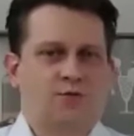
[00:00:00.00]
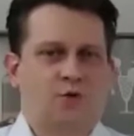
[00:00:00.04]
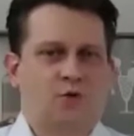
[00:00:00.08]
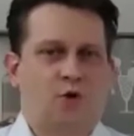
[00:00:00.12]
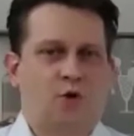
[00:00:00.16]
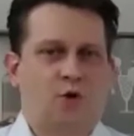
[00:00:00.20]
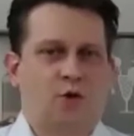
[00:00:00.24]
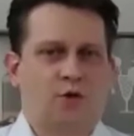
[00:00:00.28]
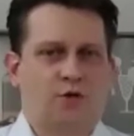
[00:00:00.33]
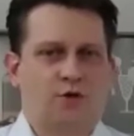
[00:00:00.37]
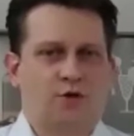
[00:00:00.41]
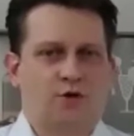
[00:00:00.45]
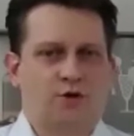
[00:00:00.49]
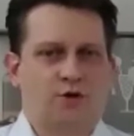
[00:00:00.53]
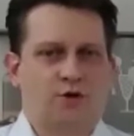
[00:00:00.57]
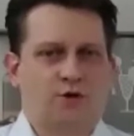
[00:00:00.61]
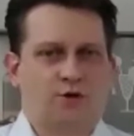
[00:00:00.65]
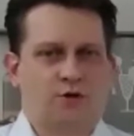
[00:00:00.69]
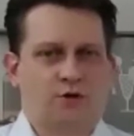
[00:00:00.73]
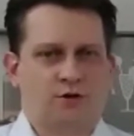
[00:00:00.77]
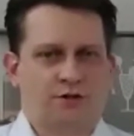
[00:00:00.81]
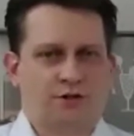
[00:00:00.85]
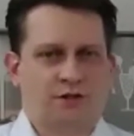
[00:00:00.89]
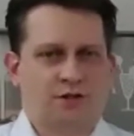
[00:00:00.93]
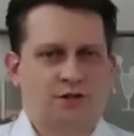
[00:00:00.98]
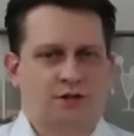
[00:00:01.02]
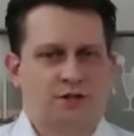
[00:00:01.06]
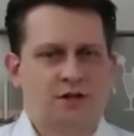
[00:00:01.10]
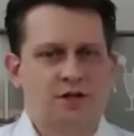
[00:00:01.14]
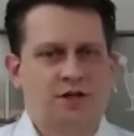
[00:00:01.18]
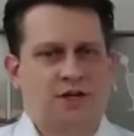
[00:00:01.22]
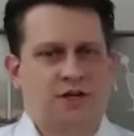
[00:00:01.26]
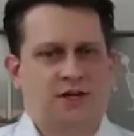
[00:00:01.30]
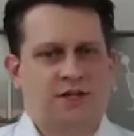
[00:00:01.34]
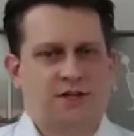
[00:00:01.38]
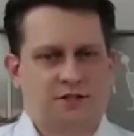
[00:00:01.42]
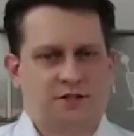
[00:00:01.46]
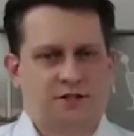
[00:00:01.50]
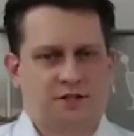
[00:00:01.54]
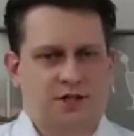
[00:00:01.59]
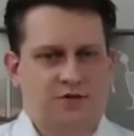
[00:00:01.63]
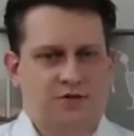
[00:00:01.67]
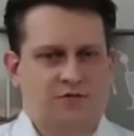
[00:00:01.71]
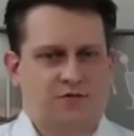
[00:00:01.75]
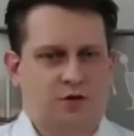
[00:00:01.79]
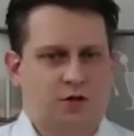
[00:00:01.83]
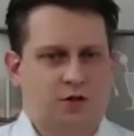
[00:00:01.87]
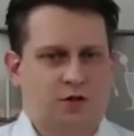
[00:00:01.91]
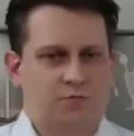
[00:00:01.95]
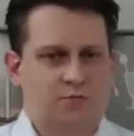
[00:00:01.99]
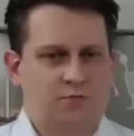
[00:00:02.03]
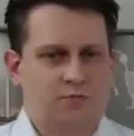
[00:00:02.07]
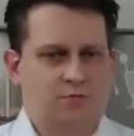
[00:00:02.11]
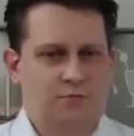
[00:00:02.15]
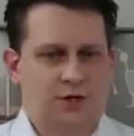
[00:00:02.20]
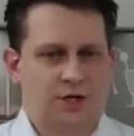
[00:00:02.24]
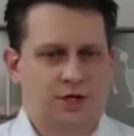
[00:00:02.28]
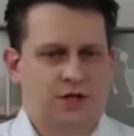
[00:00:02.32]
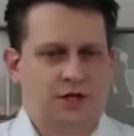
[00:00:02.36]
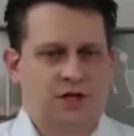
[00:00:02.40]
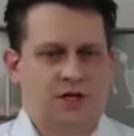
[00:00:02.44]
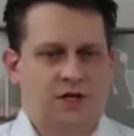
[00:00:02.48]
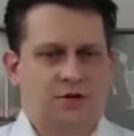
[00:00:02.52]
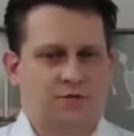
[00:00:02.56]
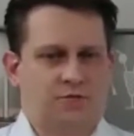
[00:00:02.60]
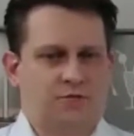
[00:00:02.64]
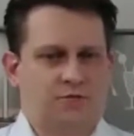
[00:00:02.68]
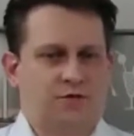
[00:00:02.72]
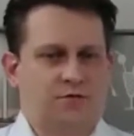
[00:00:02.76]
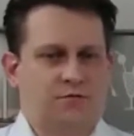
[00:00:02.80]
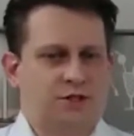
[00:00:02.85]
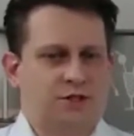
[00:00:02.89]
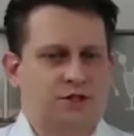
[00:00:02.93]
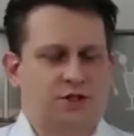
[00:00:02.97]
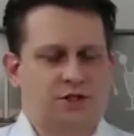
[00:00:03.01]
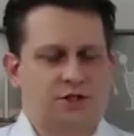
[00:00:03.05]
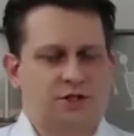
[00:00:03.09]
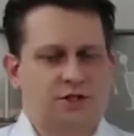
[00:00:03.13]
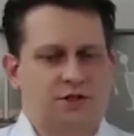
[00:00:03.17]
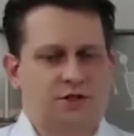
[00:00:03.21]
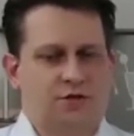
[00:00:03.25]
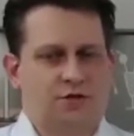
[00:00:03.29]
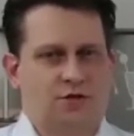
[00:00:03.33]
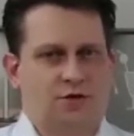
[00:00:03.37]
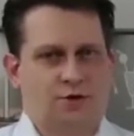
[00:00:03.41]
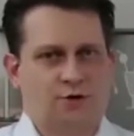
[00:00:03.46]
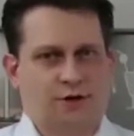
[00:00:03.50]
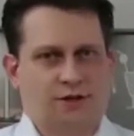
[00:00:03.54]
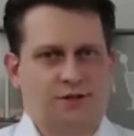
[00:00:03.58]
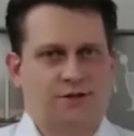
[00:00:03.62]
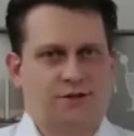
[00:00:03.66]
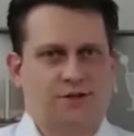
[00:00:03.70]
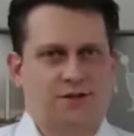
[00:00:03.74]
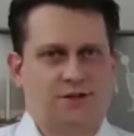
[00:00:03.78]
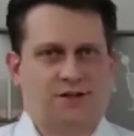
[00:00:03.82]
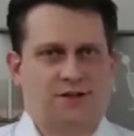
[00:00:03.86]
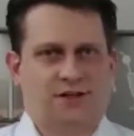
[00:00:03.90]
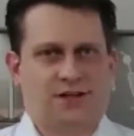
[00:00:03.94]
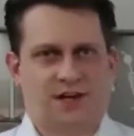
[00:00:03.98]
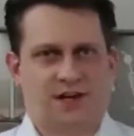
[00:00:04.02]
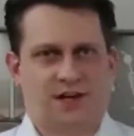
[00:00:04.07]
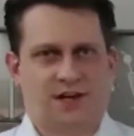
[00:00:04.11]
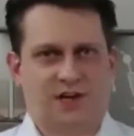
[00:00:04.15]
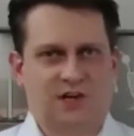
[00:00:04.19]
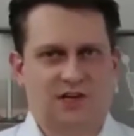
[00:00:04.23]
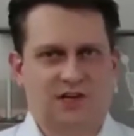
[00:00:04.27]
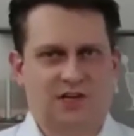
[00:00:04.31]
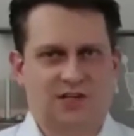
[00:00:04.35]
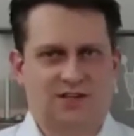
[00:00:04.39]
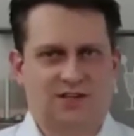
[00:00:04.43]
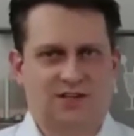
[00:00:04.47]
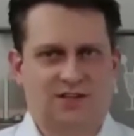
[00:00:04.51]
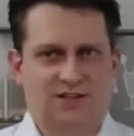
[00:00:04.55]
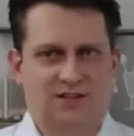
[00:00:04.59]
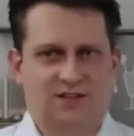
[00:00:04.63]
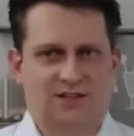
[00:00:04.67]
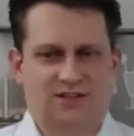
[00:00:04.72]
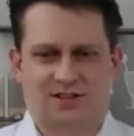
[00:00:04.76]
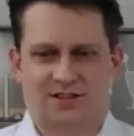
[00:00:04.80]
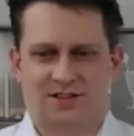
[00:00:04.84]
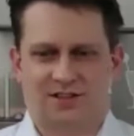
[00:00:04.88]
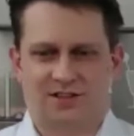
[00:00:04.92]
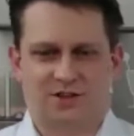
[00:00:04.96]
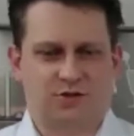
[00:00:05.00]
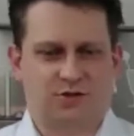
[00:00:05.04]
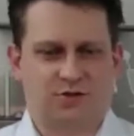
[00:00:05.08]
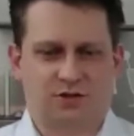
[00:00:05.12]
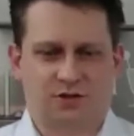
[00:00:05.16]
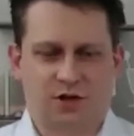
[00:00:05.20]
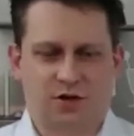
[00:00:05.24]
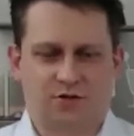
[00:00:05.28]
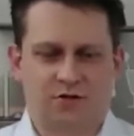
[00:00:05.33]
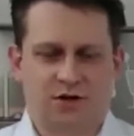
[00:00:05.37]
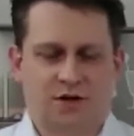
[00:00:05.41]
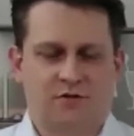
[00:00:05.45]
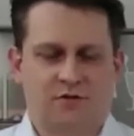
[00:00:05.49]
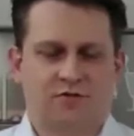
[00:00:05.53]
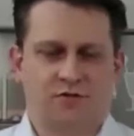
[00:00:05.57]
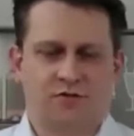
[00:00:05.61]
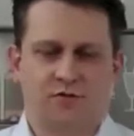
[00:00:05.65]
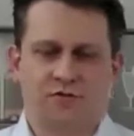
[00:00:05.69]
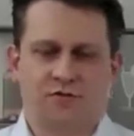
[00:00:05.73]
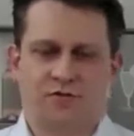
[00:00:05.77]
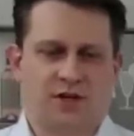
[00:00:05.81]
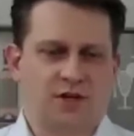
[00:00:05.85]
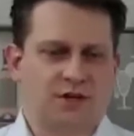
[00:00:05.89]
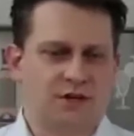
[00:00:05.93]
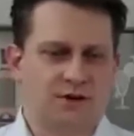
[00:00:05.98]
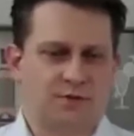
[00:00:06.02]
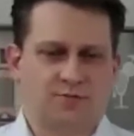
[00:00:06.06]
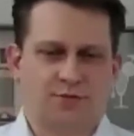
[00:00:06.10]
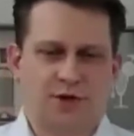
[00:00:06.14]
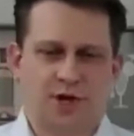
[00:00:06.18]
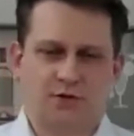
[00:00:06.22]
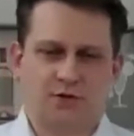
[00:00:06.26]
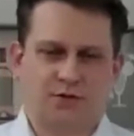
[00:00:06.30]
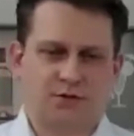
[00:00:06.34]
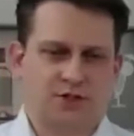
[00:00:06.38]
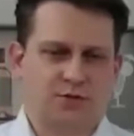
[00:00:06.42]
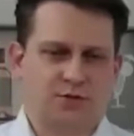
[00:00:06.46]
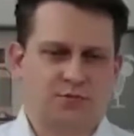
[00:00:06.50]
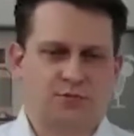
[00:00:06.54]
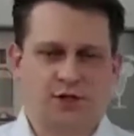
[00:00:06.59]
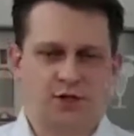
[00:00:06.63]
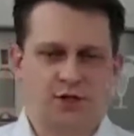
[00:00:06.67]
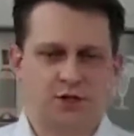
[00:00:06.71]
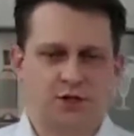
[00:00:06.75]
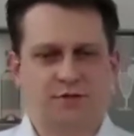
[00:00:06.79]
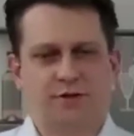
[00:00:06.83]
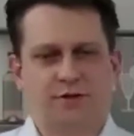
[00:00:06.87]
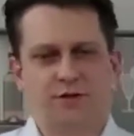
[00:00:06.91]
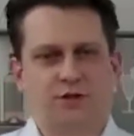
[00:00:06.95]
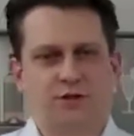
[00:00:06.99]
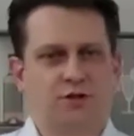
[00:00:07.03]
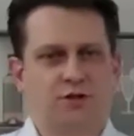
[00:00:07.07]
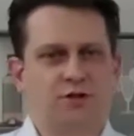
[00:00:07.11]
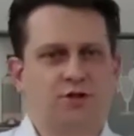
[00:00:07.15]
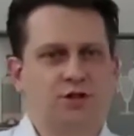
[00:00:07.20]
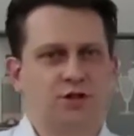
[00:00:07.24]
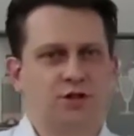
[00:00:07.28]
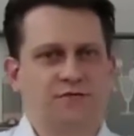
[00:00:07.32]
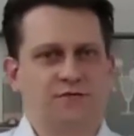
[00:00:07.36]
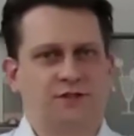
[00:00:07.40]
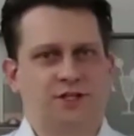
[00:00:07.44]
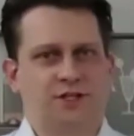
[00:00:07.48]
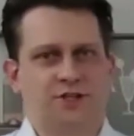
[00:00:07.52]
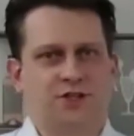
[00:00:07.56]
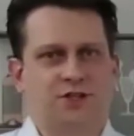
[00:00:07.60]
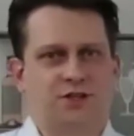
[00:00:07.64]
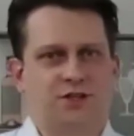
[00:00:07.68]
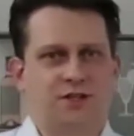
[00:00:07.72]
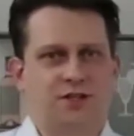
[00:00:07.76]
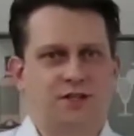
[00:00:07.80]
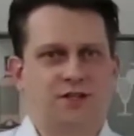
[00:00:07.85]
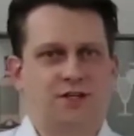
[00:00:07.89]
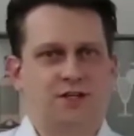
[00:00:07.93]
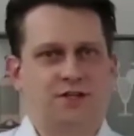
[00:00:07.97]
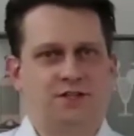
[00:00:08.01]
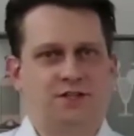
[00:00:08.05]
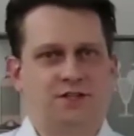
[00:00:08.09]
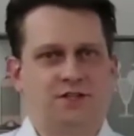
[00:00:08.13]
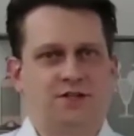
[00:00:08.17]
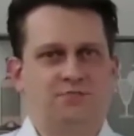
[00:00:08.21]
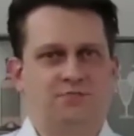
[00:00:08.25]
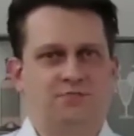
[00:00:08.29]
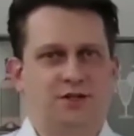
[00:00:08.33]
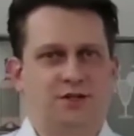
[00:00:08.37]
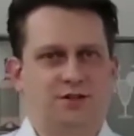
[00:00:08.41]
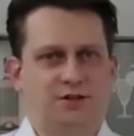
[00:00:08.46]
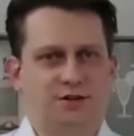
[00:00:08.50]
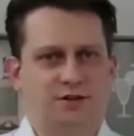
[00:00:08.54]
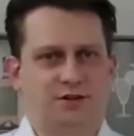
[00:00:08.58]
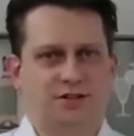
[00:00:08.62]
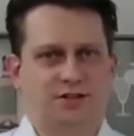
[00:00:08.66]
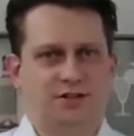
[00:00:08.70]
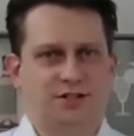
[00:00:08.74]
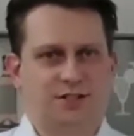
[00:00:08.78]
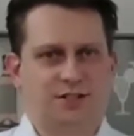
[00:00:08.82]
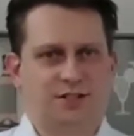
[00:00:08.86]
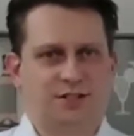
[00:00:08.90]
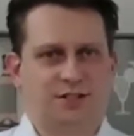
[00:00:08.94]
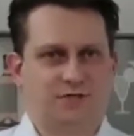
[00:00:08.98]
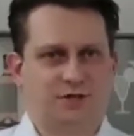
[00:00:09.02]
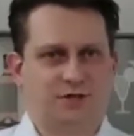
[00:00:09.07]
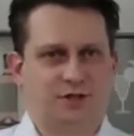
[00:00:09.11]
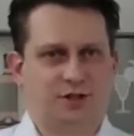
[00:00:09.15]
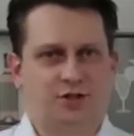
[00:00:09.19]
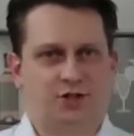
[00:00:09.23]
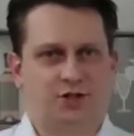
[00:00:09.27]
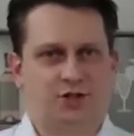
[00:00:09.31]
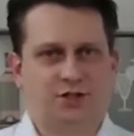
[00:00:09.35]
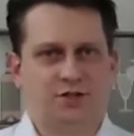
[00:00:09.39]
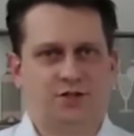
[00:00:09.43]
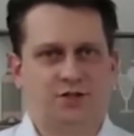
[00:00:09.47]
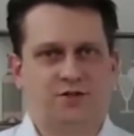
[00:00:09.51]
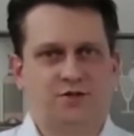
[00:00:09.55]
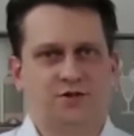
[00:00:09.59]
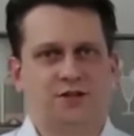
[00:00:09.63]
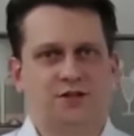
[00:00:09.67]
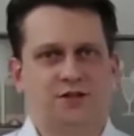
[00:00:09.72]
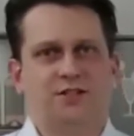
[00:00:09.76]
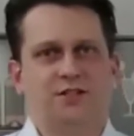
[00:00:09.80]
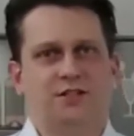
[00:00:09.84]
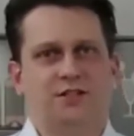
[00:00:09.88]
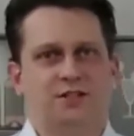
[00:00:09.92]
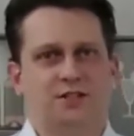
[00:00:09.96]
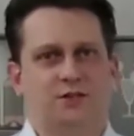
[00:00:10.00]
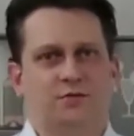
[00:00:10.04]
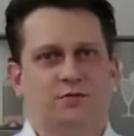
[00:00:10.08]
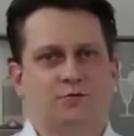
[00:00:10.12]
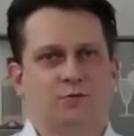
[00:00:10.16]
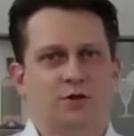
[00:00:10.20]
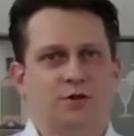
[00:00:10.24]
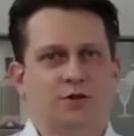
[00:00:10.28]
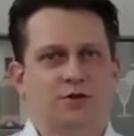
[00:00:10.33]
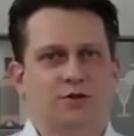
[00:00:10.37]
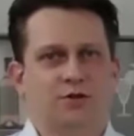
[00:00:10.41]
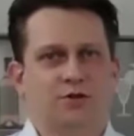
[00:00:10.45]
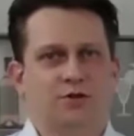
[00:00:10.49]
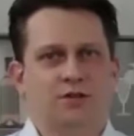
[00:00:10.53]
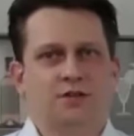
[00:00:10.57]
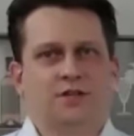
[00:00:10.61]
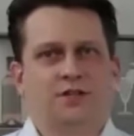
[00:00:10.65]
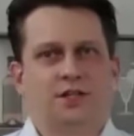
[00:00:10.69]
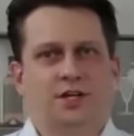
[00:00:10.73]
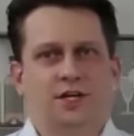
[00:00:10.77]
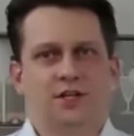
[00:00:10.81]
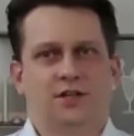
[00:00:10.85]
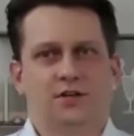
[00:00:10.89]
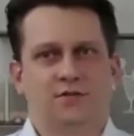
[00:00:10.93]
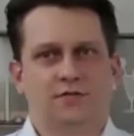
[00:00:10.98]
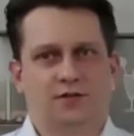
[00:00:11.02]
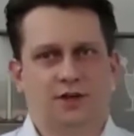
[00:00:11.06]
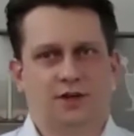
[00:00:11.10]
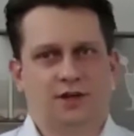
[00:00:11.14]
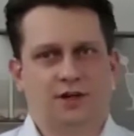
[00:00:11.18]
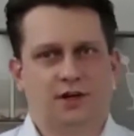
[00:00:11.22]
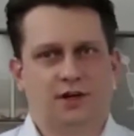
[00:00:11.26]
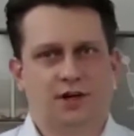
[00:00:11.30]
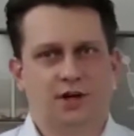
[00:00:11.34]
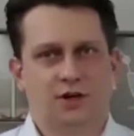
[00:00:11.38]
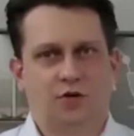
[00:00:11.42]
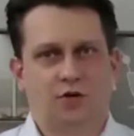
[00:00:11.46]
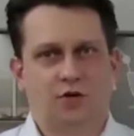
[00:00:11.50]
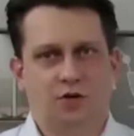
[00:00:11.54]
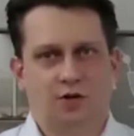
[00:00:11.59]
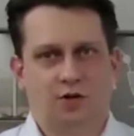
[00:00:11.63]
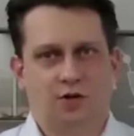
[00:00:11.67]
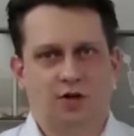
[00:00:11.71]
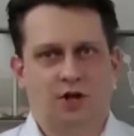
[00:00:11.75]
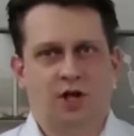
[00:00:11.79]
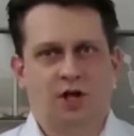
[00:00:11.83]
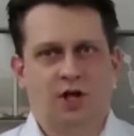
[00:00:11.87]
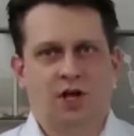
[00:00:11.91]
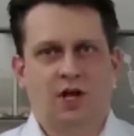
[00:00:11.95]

all your CT data set will be just noise, and you don't have to think about the spatial resolution of such a data set, because if it's just noise, then you will not see anything at all.